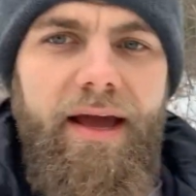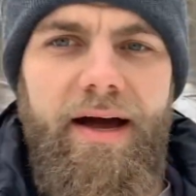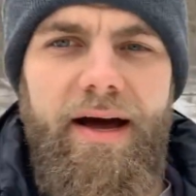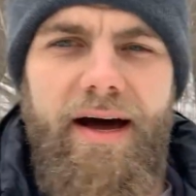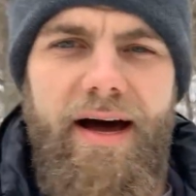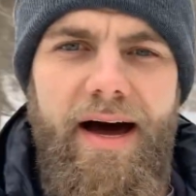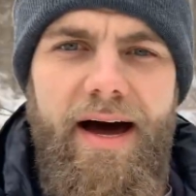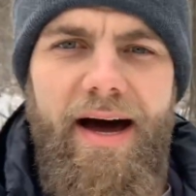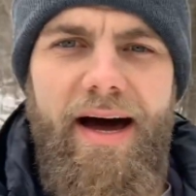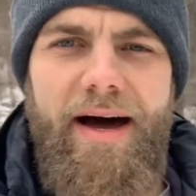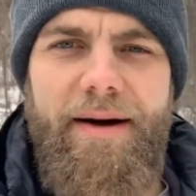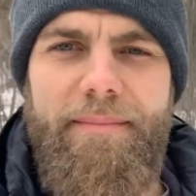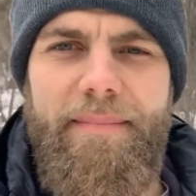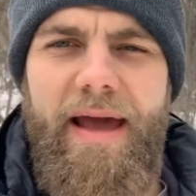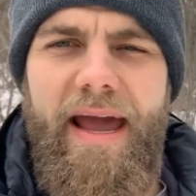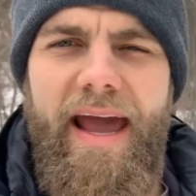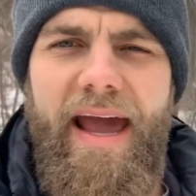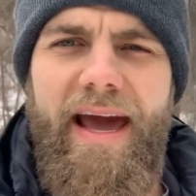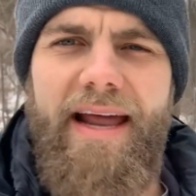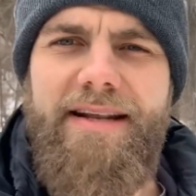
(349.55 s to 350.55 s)

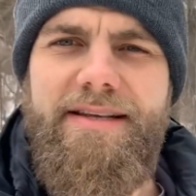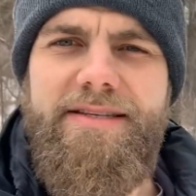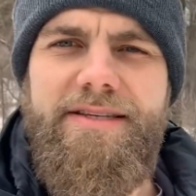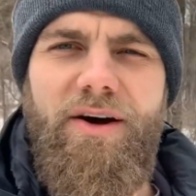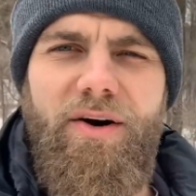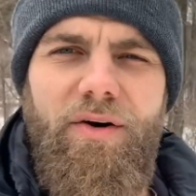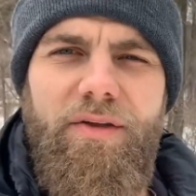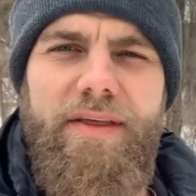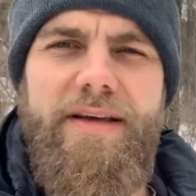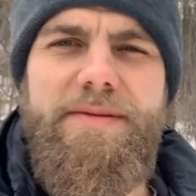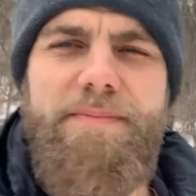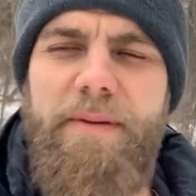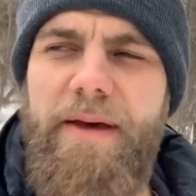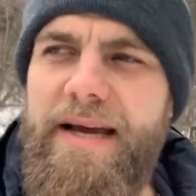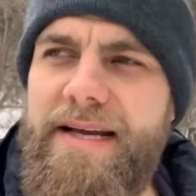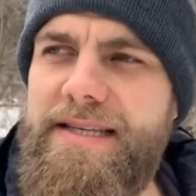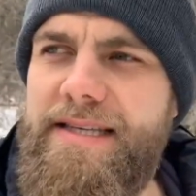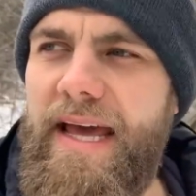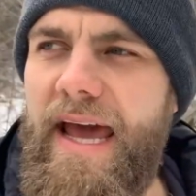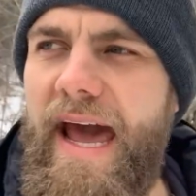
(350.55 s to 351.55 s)
And so this
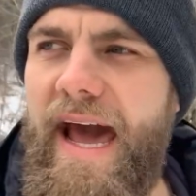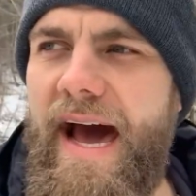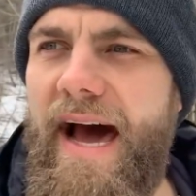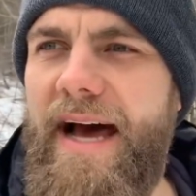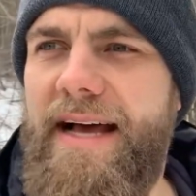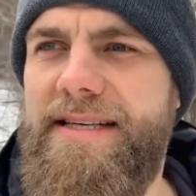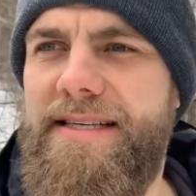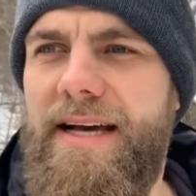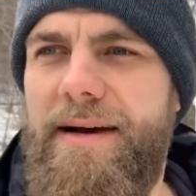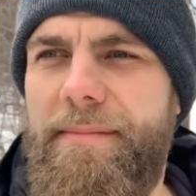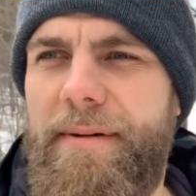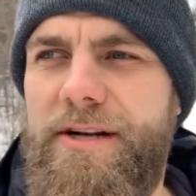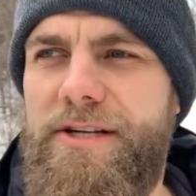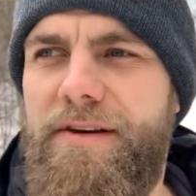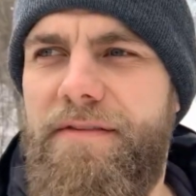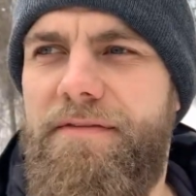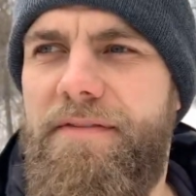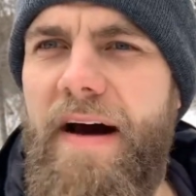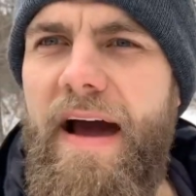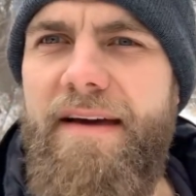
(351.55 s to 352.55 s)
place has a bunch
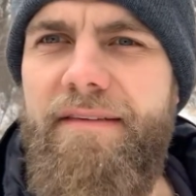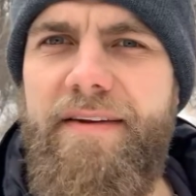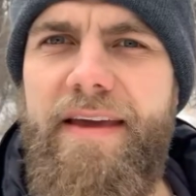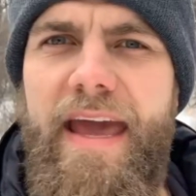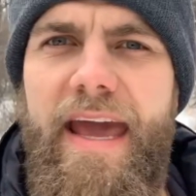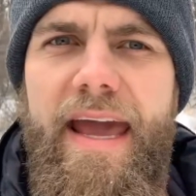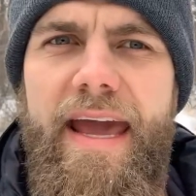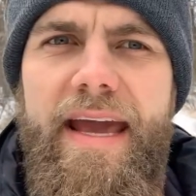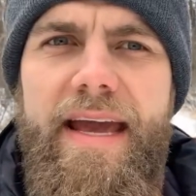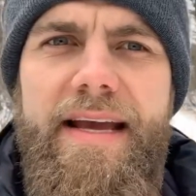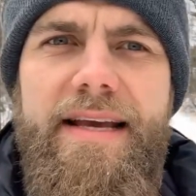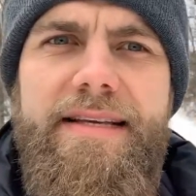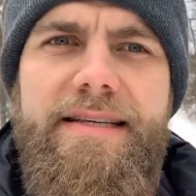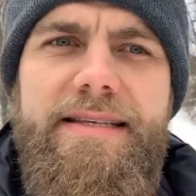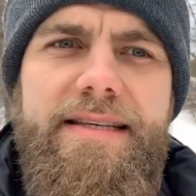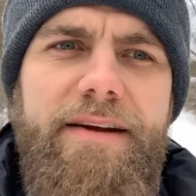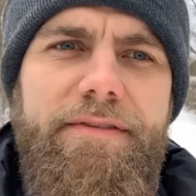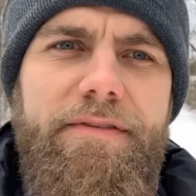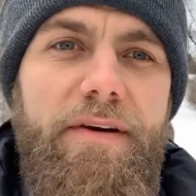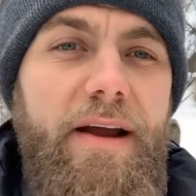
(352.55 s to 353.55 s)
of 5Ks,
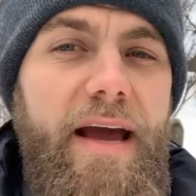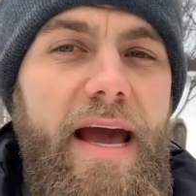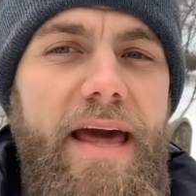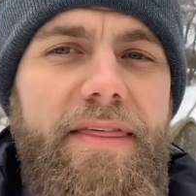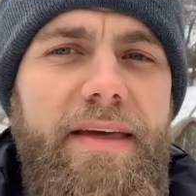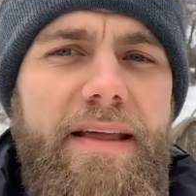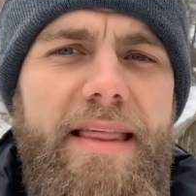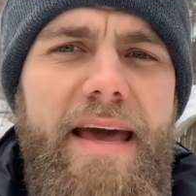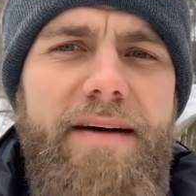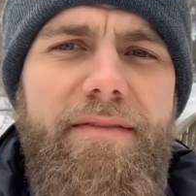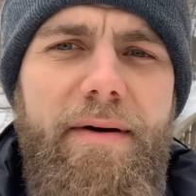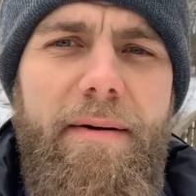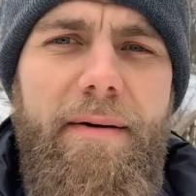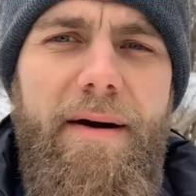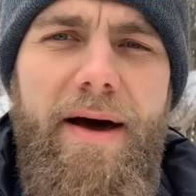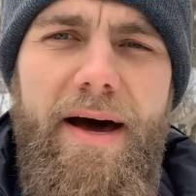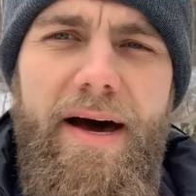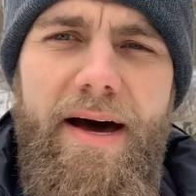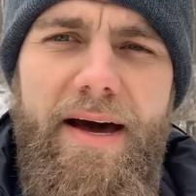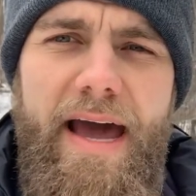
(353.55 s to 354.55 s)
different, and I think they have
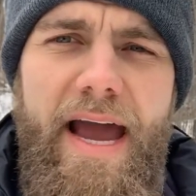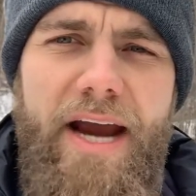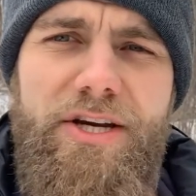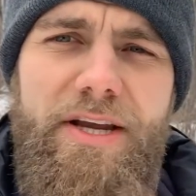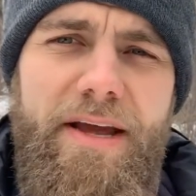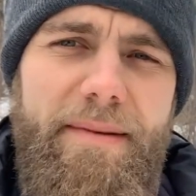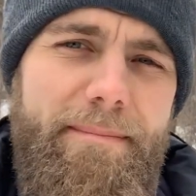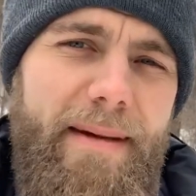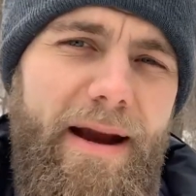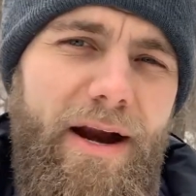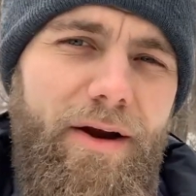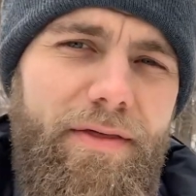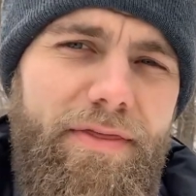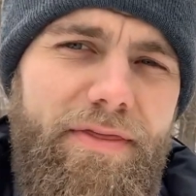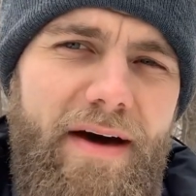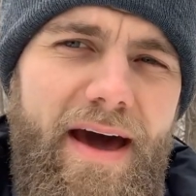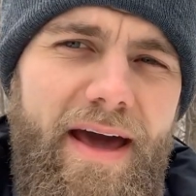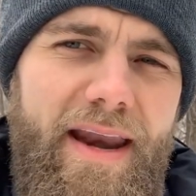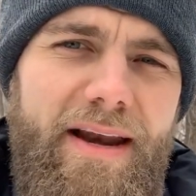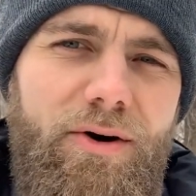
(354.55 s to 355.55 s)
actually a
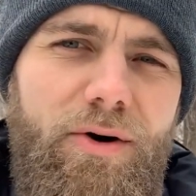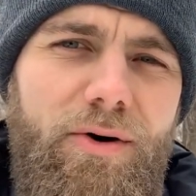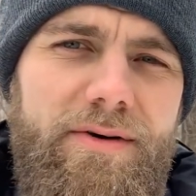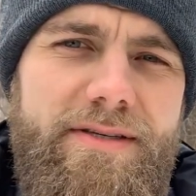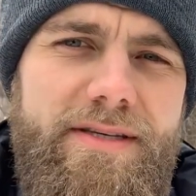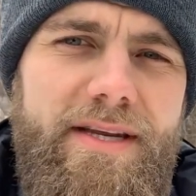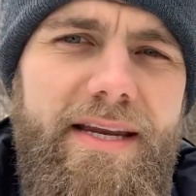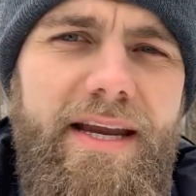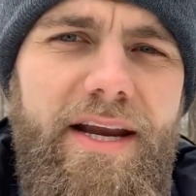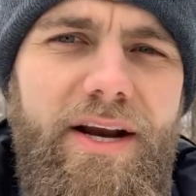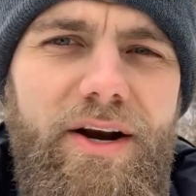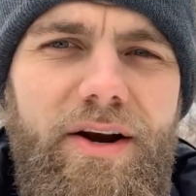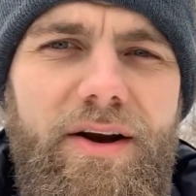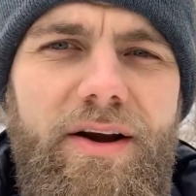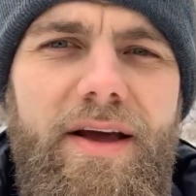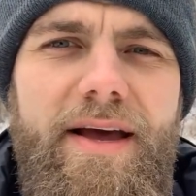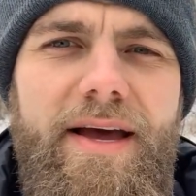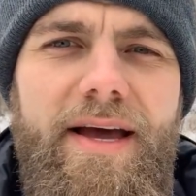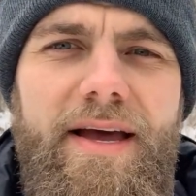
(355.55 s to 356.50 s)
marathon hosted here.